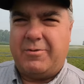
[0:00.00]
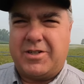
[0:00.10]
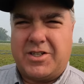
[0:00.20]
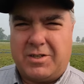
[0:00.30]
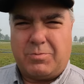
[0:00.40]

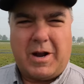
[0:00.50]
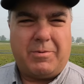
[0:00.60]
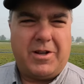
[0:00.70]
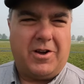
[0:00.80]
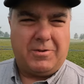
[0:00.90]
which is
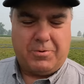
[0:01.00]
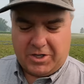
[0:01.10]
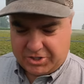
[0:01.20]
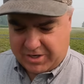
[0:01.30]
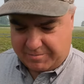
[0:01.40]
probably all the
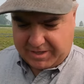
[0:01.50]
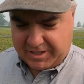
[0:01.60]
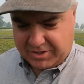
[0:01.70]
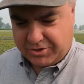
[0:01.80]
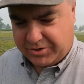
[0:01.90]
pressure I'm
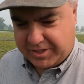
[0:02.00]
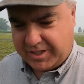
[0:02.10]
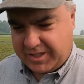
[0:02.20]
getting to it.